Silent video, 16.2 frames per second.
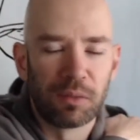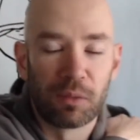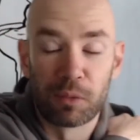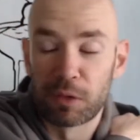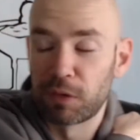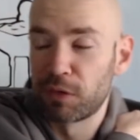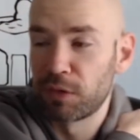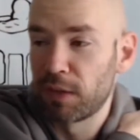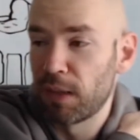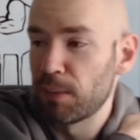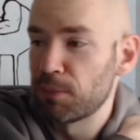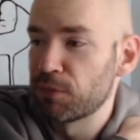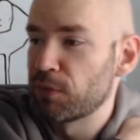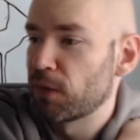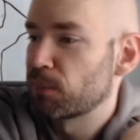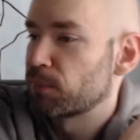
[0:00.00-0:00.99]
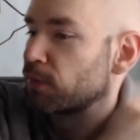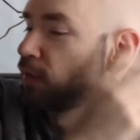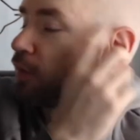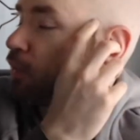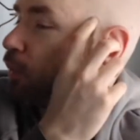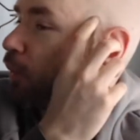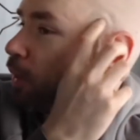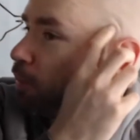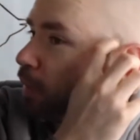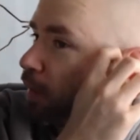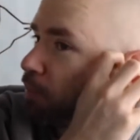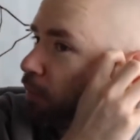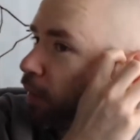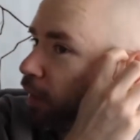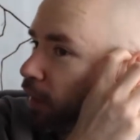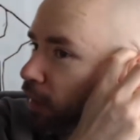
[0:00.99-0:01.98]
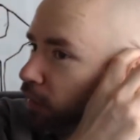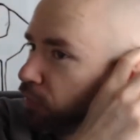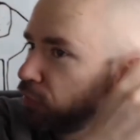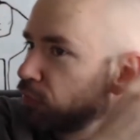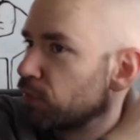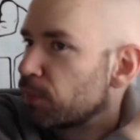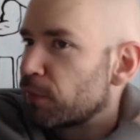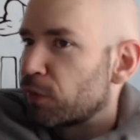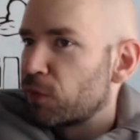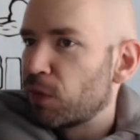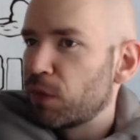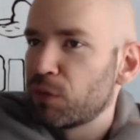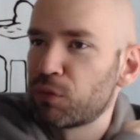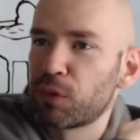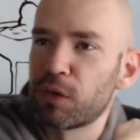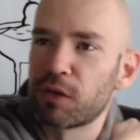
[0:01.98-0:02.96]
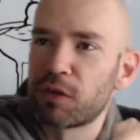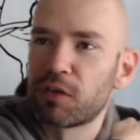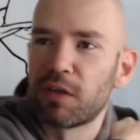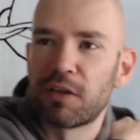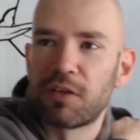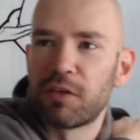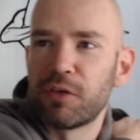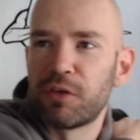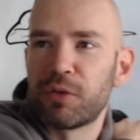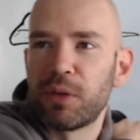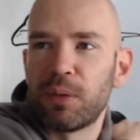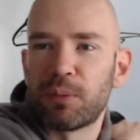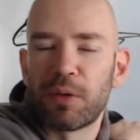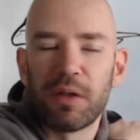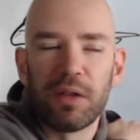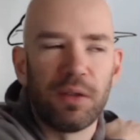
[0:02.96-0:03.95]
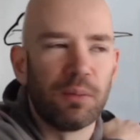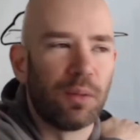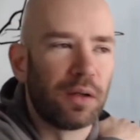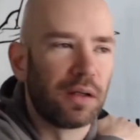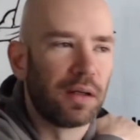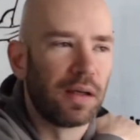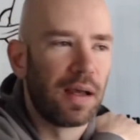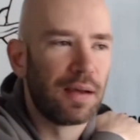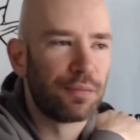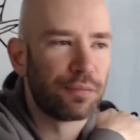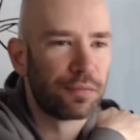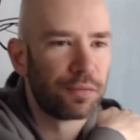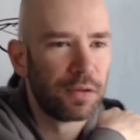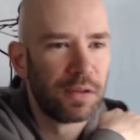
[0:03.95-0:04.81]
or game developer doesn't want to make money from their creative works? That's the dream, right? You want to have,